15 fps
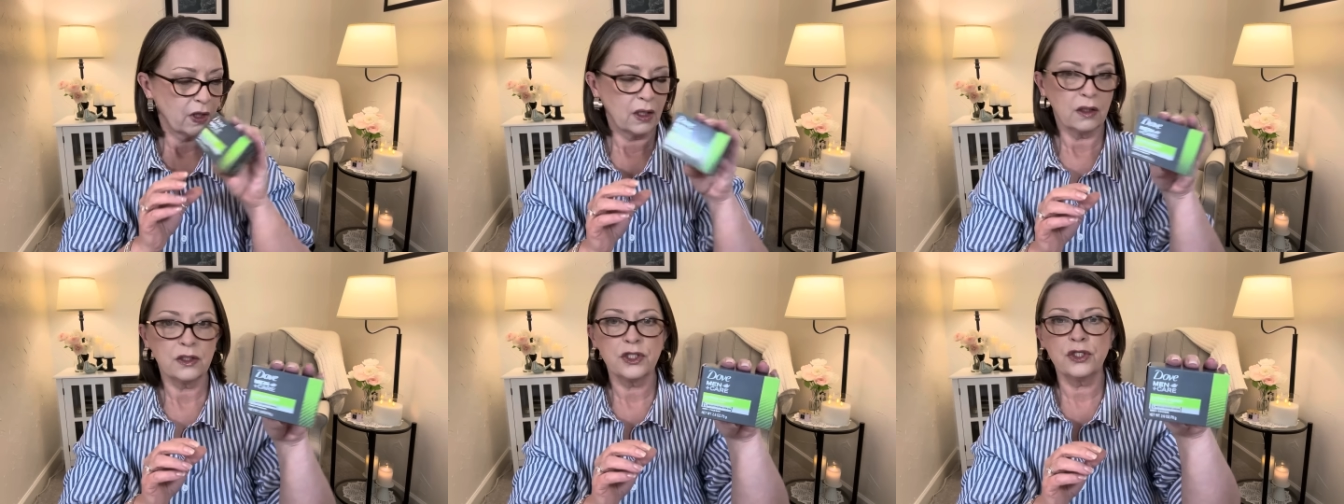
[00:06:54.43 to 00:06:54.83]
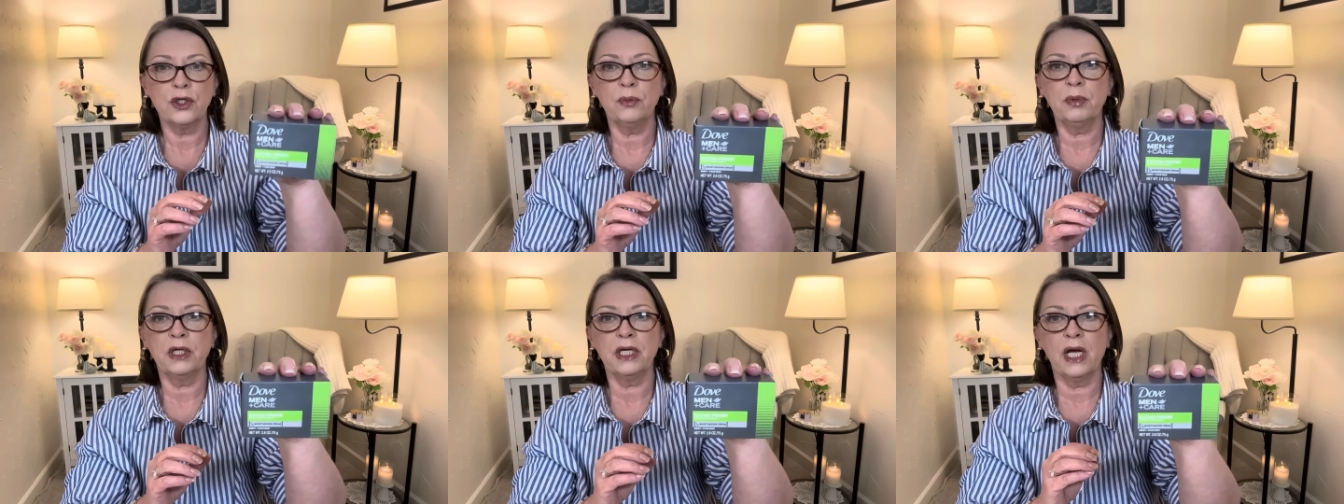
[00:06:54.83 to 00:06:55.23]

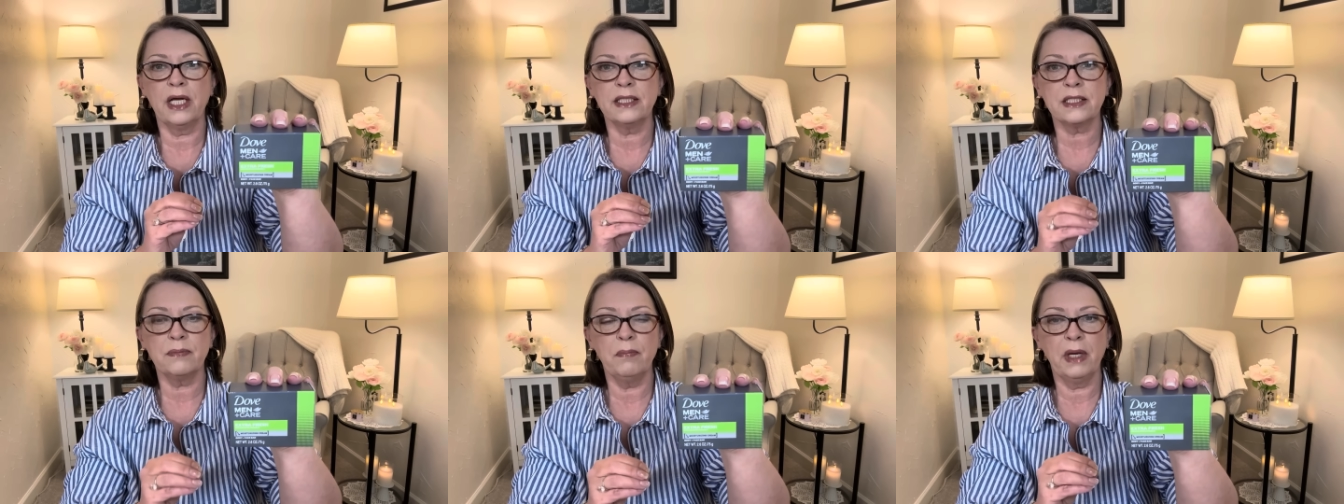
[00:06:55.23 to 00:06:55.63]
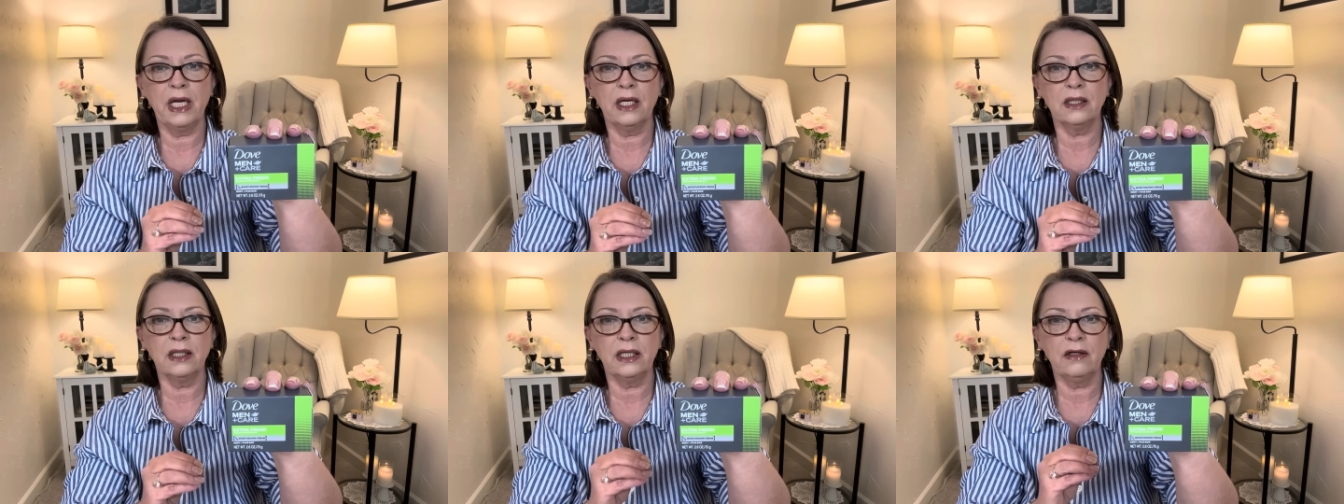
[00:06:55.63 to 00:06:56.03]
Super nice,
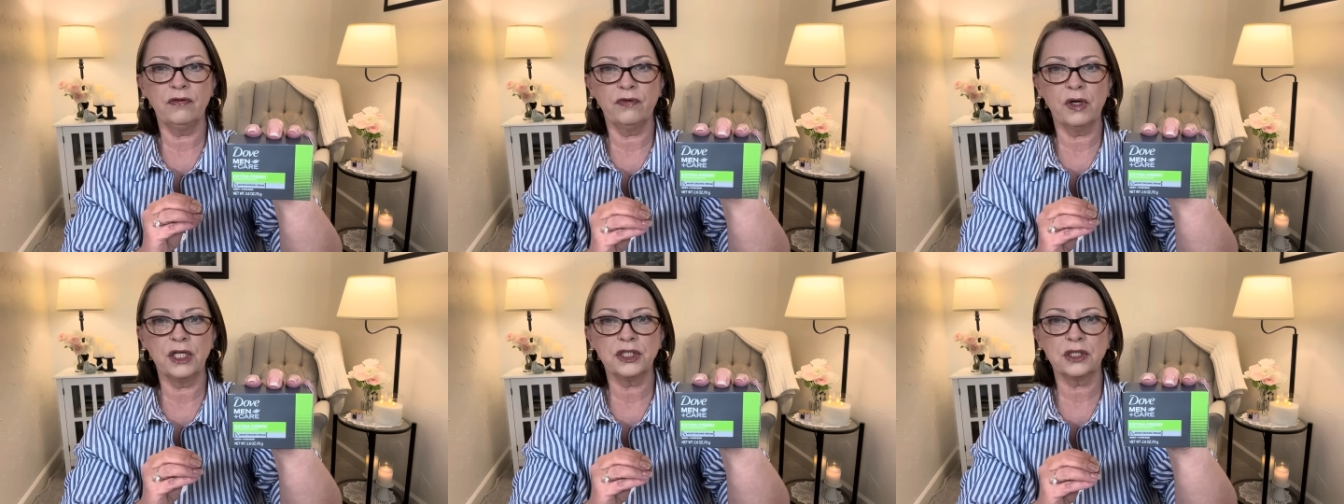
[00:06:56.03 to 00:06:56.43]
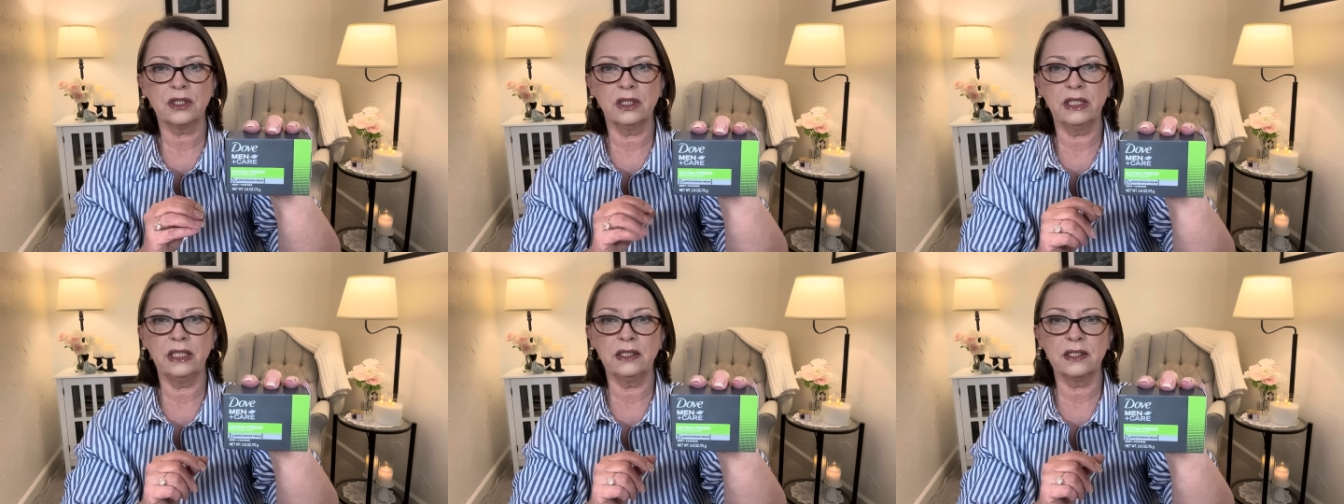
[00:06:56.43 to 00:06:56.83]
manly, fresh,
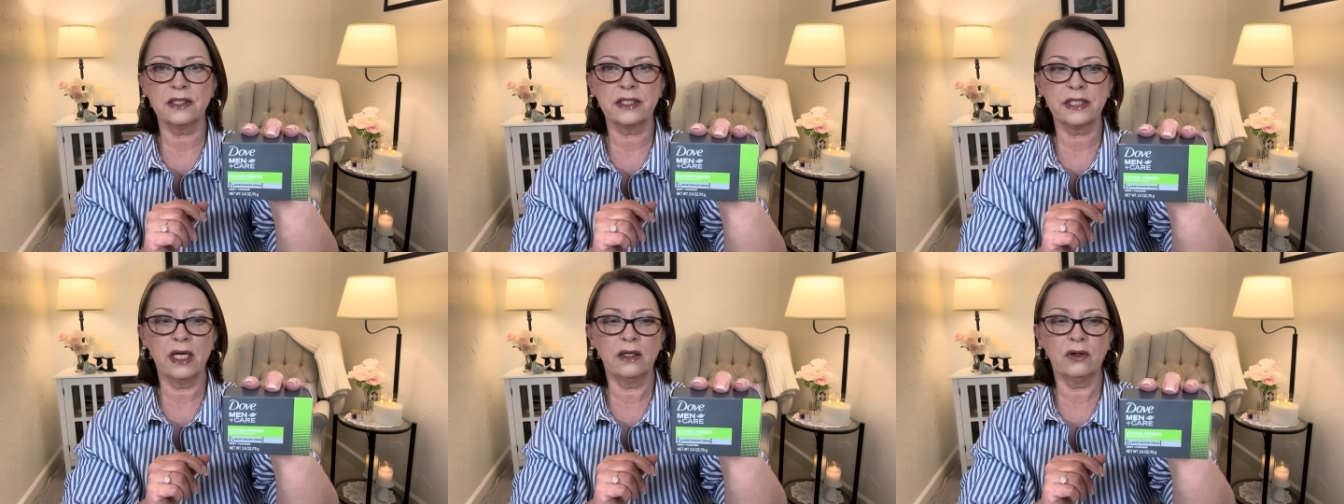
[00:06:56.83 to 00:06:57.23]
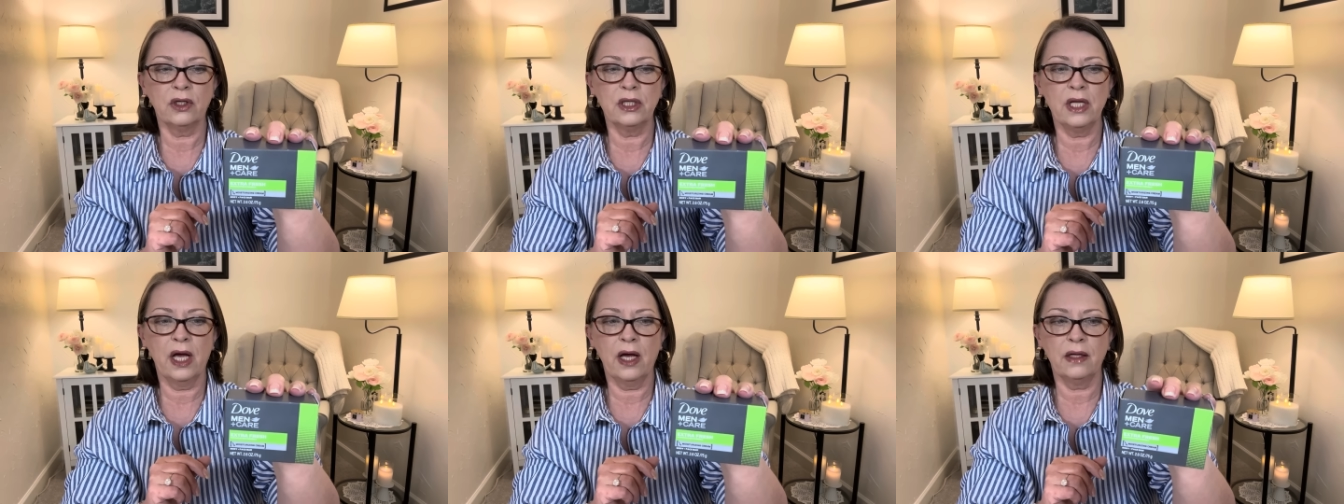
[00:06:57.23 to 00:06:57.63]
clean scent
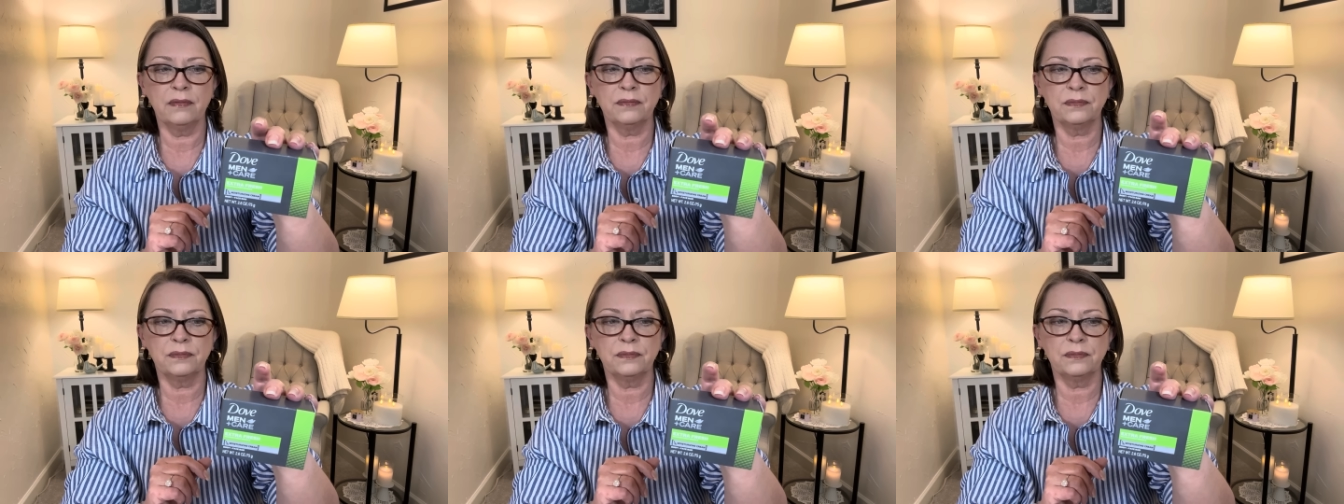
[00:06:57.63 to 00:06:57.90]
on that.